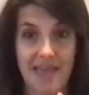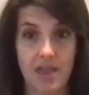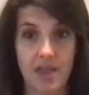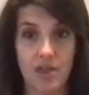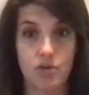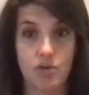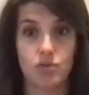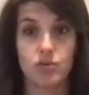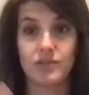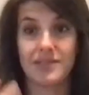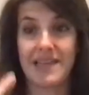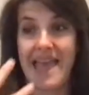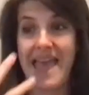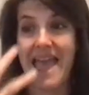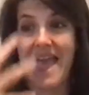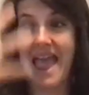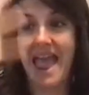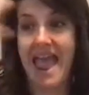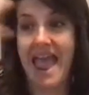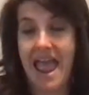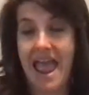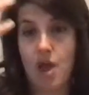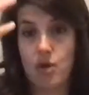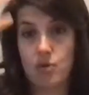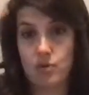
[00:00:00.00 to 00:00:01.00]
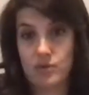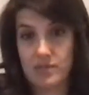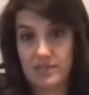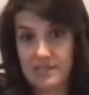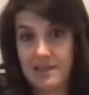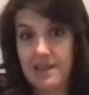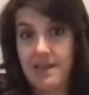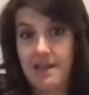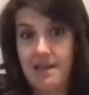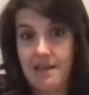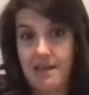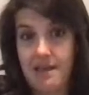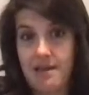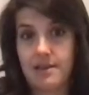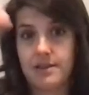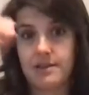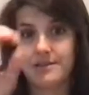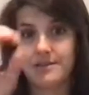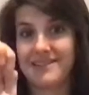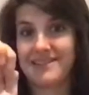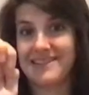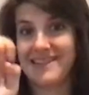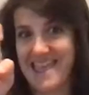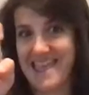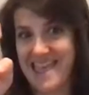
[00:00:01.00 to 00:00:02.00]
of a set of parallel lines,
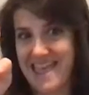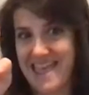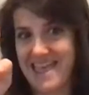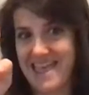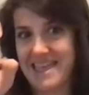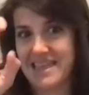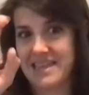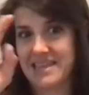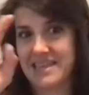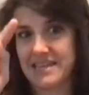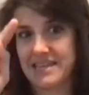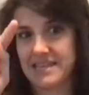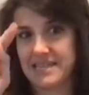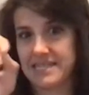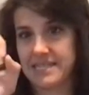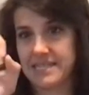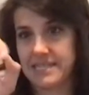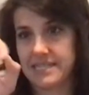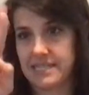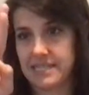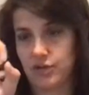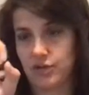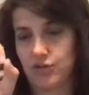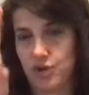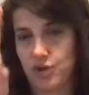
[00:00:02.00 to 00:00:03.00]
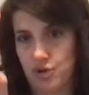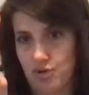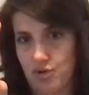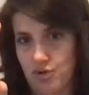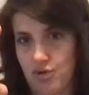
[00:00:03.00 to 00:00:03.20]
and we're looking at alternates.